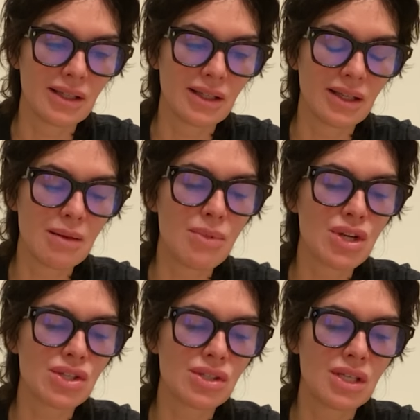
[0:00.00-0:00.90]
An
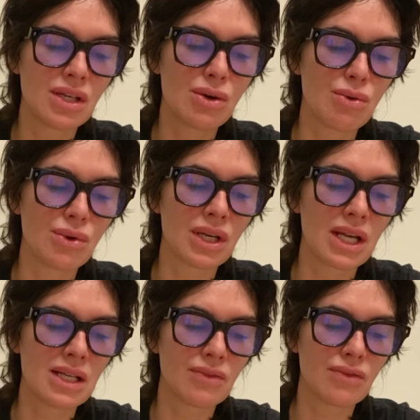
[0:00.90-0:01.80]
emergency
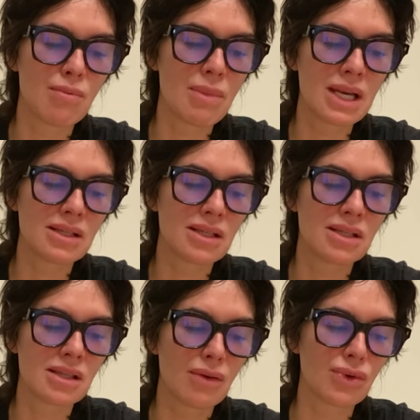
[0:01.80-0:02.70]
coordinator for Médecins
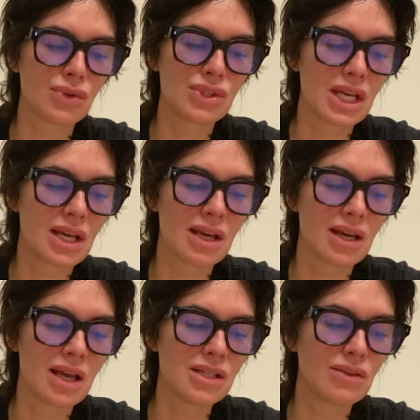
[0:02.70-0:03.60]
Sans Frontières,
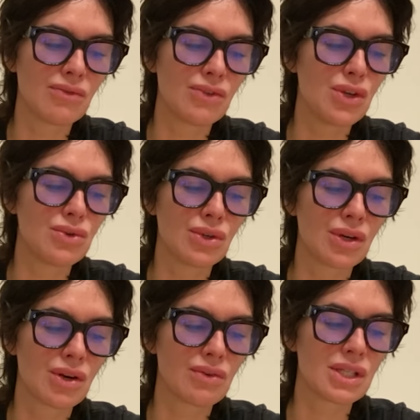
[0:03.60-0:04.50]
interviewed on
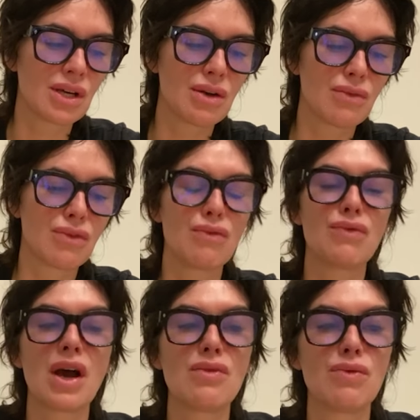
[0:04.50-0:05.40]
her return from
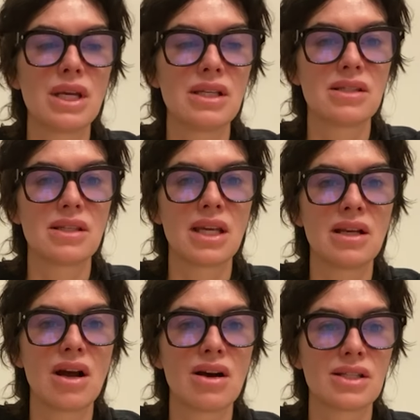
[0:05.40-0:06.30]
five weeks in
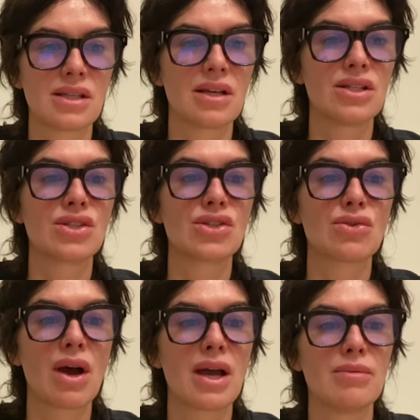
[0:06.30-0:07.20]
Gaza,
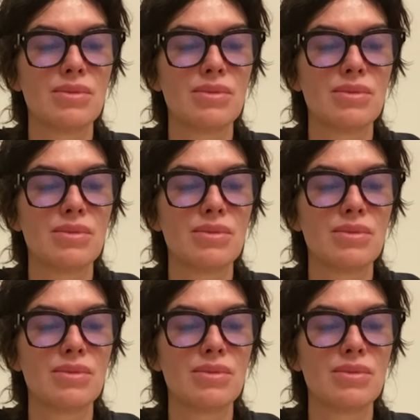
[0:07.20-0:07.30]
described